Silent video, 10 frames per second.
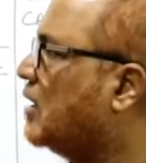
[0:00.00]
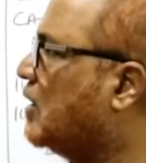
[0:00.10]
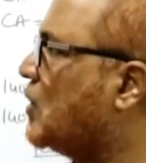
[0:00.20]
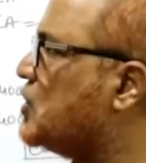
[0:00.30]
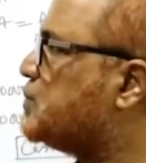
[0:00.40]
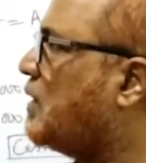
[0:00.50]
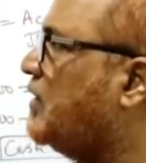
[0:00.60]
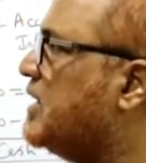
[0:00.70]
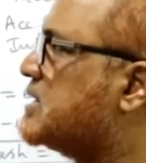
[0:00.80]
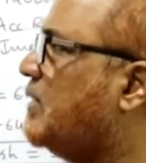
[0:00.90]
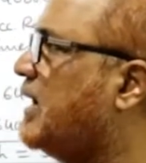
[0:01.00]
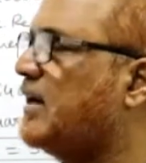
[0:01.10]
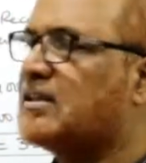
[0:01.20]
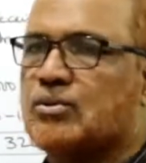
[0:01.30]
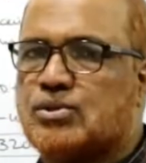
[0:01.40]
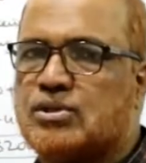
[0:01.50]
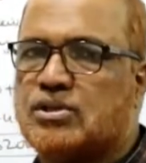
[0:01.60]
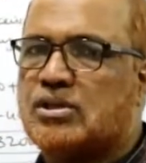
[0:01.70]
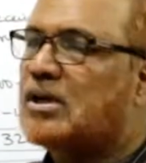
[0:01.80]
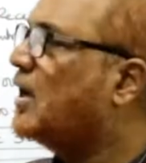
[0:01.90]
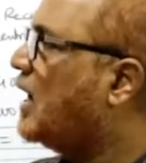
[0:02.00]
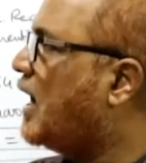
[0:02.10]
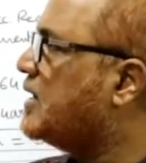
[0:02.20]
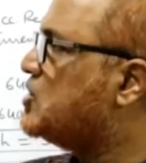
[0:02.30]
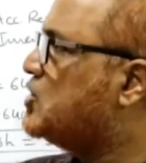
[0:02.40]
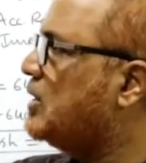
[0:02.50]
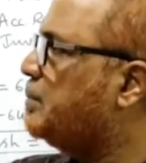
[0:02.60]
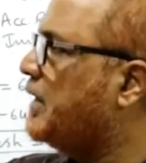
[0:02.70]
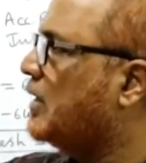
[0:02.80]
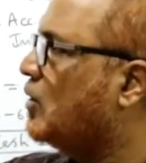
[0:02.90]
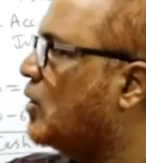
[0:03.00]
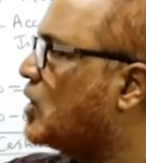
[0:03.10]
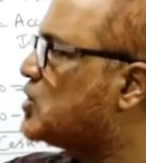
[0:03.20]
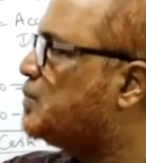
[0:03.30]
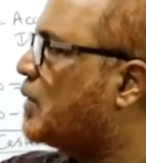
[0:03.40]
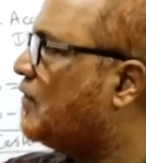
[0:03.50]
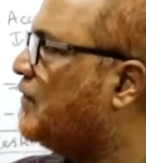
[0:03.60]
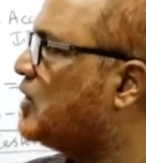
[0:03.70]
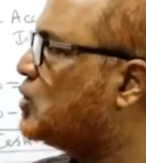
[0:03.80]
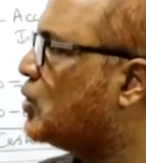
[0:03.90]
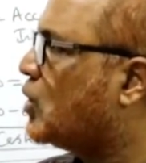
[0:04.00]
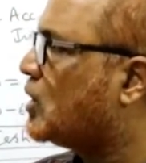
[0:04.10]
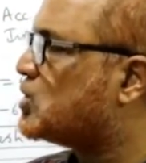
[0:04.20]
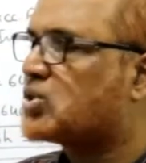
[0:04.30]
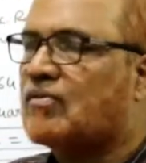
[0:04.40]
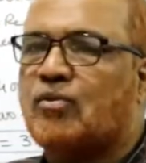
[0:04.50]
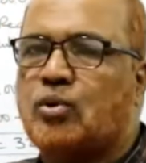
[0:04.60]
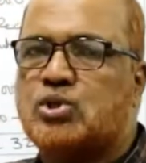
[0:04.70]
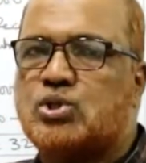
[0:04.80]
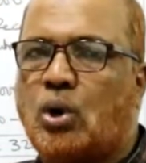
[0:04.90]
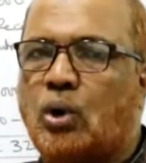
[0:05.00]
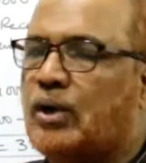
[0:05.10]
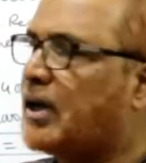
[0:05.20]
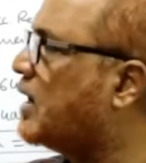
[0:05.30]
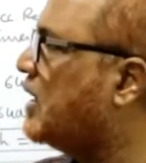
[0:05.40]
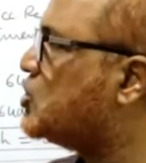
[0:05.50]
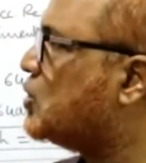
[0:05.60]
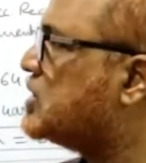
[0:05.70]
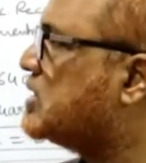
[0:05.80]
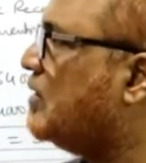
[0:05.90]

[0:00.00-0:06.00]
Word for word: Gross profit is given 80,000 and GP, gross profit to cost of goods sold ratio is